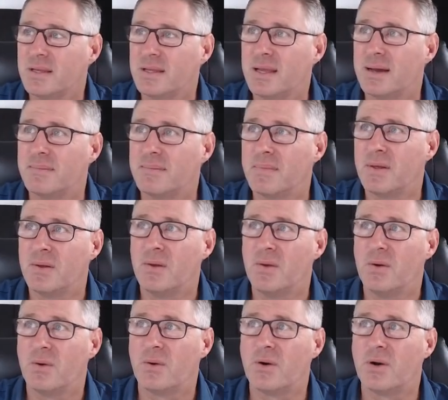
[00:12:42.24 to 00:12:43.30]
No.
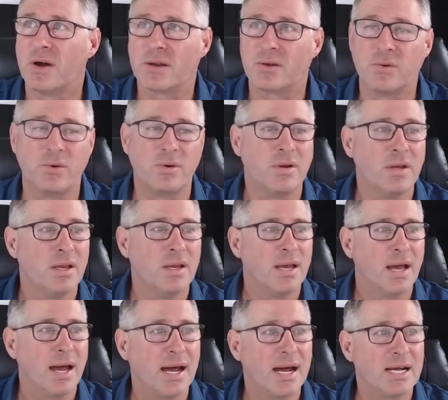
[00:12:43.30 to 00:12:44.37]
All right, good.
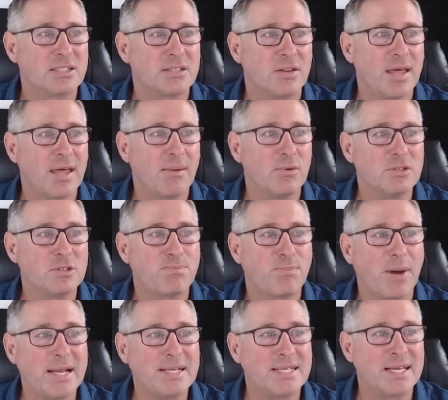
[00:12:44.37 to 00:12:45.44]
So that was
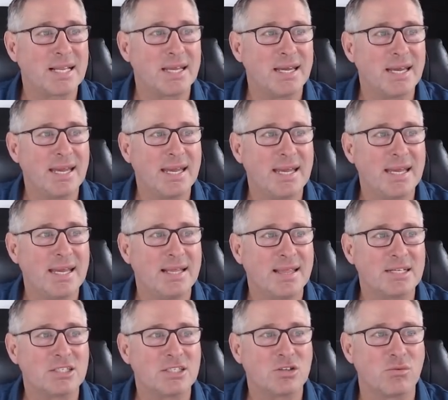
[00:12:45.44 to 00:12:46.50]
basically,
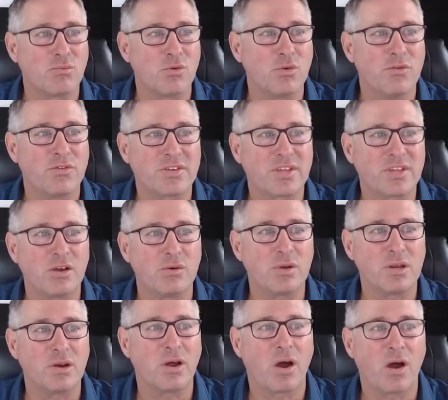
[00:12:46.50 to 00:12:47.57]
that's the roof
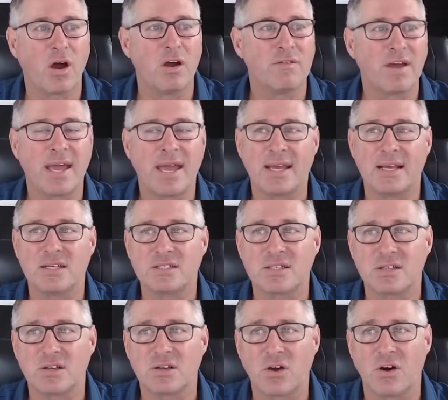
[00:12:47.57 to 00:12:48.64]
skillion overhangs,
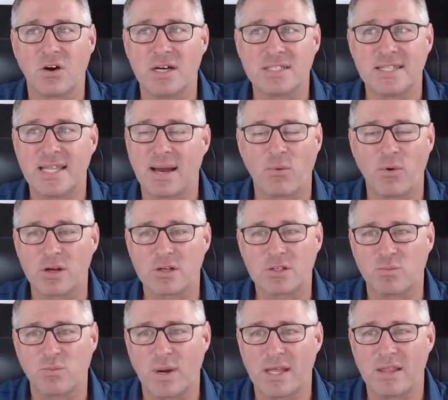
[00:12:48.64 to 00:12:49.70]
guys, and that
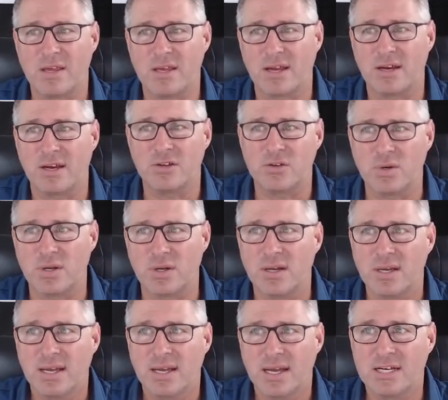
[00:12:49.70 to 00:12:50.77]
works whether you're going to do it
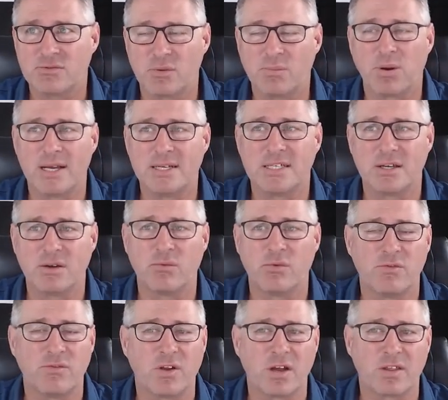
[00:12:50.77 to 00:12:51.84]
as replacing a
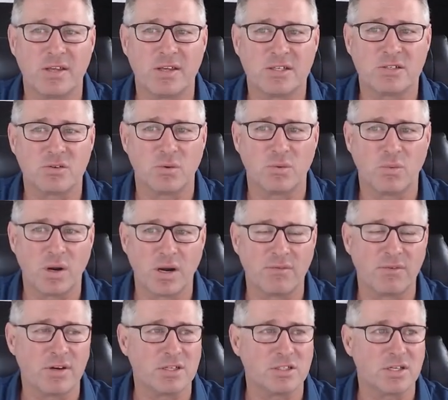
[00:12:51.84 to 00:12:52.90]
roof like this or
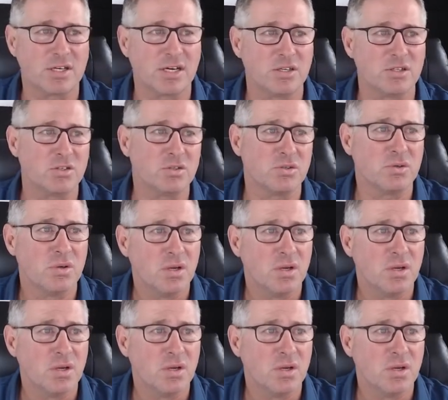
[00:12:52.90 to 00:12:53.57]
whatever it is you're going to do.